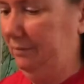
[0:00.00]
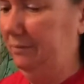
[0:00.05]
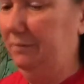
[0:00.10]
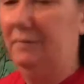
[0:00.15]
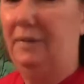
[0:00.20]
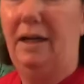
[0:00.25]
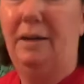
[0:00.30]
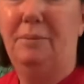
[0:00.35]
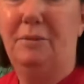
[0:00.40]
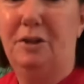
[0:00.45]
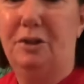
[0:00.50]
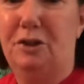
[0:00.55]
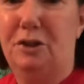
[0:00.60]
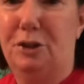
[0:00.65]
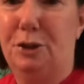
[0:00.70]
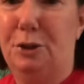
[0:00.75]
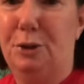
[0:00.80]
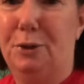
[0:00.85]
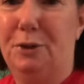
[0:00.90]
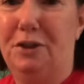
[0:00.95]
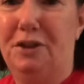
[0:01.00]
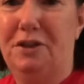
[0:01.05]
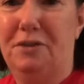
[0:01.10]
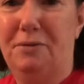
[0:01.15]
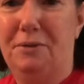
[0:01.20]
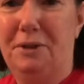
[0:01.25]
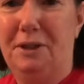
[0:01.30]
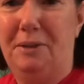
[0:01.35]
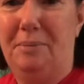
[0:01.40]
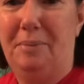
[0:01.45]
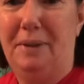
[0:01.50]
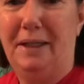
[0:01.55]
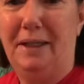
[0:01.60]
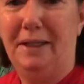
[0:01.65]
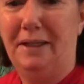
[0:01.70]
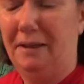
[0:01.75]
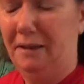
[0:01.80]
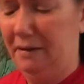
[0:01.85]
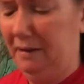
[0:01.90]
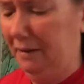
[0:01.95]
I'm concerned. It's really
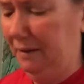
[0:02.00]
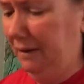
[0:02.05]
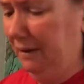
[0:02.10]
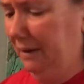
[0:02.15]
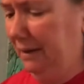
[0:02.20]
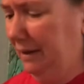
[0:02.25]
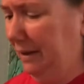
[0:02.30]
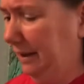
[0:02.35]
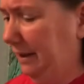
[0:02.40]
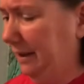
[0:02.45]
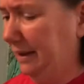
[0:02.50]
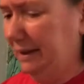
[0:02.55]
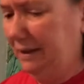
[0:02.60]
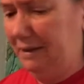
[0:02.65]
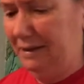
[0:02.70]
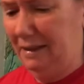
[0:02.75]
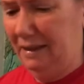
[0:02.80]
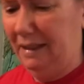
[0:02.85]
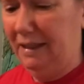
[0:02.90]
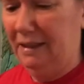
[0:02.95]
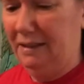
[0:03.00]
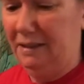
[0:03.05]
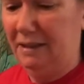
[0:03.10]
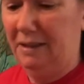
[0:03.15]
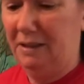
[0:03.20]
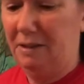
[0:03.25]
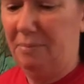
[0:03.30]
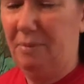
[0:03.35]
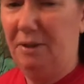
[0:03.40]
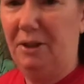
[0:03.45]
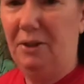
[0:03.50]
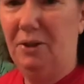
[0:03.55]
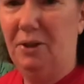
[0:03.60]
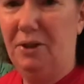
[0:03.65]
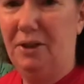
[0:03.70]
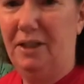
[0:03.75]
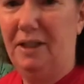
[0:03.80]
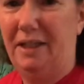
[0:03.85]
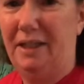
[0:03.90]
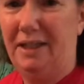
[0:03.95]
big. It's, it's, it's bigger,
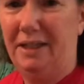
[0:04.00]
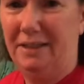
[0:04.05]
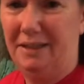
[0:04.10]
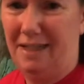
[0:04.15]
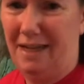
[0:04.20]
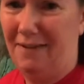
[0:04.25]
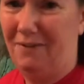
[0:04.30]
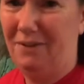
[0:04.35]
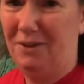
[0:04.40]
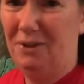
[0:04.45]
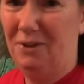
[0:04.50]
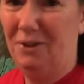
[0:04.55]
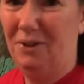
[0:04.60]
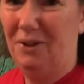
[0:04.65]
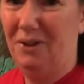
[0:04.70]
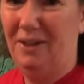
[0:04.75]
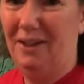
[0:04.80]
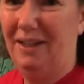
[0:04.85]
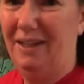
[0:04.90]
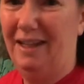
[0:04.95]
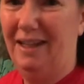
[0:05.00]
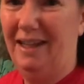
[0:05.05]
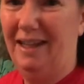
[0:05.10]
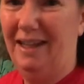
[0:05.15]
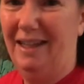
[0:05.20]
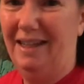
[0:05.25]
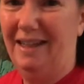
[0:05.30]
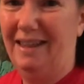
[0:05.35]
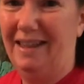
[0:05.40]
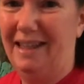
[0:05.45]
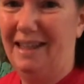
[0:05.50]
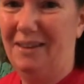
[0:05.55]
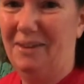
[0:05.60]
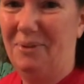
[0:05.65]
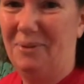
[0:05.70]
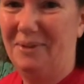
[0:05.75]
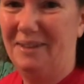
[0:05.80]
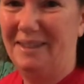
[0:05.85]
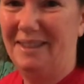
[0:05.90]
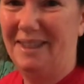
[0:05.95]
it's heavier, than the
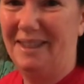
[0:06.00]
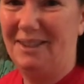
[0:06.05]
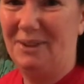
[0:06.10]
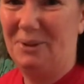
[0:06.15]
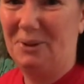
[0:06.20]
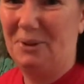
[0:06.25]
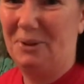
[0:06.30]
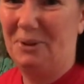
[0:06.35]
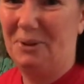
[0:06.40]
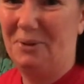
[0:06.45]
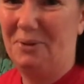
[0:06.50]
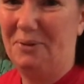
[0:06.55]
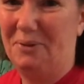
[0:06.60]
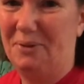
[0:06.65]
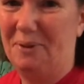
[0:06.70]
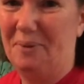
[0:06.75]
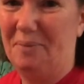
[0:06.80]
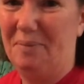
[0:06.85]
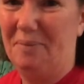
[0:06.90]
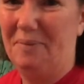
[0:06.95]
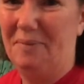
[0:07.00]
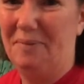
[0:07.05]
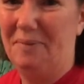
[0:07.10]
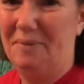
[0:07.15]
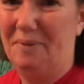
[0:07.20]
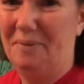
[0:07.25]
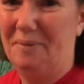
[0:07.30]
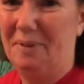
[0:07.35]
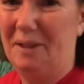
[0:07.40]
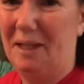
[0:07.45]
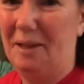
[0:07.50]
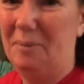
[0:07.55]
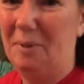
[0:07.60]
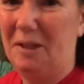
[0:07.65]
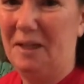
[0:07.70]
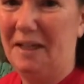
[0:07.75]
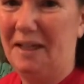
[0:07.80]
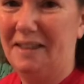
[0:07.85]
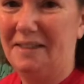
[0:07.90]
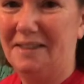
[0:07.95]
ones I usually do from, from Diamond
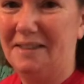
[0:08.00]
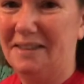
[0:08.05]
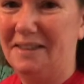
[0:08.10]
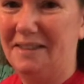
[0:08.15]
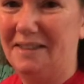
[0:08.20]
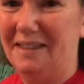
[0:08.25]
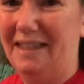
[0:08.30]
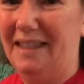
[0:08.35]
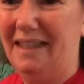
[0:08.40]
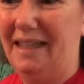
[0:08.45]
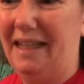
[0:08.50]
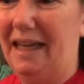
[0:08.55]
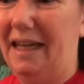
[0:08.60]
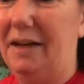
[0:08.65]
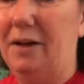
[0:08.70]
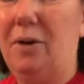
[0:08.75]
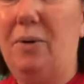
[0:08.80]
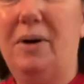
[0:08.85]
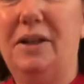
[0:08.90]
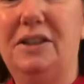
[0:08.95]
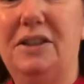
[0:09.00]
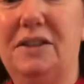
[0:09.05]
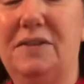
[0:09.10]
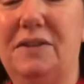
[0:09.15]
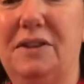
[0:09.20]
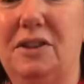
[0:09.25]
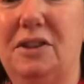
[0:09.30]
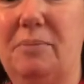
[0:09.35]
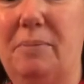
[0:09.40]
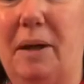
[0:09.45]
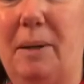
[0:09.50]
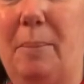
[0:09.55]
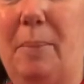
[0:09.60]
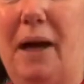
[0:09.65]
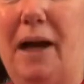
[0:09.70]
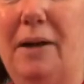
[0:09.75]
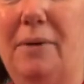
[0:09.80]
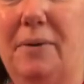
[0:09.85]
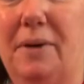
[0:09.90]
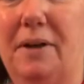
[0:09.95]
Dotz. And oh, I just finished my
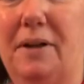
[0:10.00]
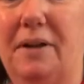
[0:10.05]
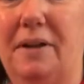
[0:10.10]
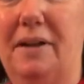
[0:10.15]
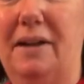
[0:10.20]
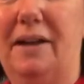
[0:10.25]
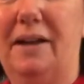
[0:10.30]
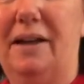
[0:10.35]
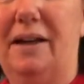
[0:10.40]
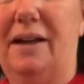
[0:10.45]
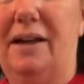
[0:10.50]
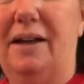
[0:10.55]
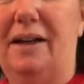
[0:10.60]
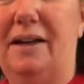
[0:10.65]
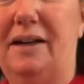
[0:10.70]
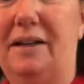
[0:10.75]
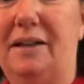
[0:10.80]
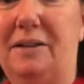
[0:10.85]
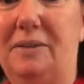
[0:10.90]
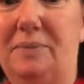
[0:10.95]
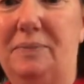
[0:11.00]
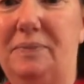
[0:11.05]
pirate uh,